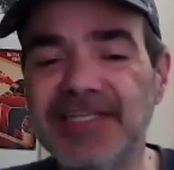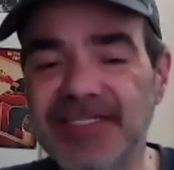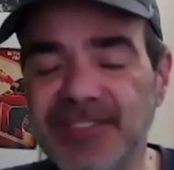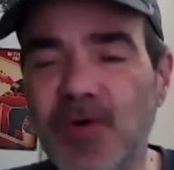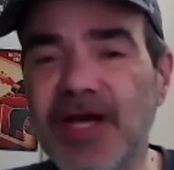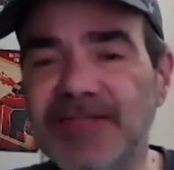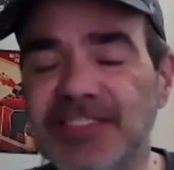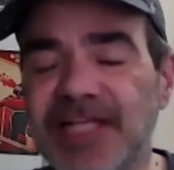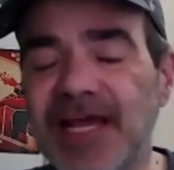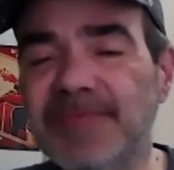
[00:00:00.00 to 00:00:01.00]
quite a
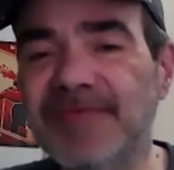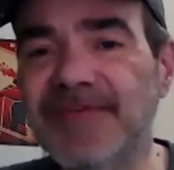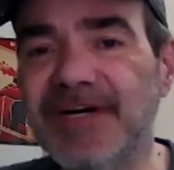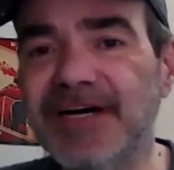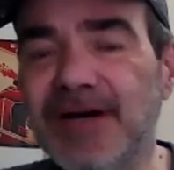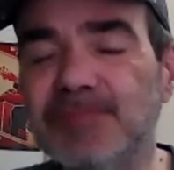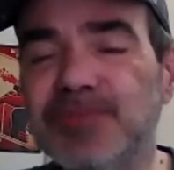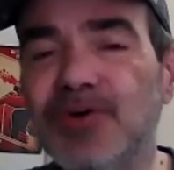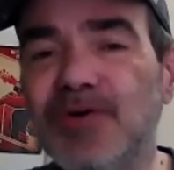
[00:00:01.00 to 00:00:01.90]
stamp of approval.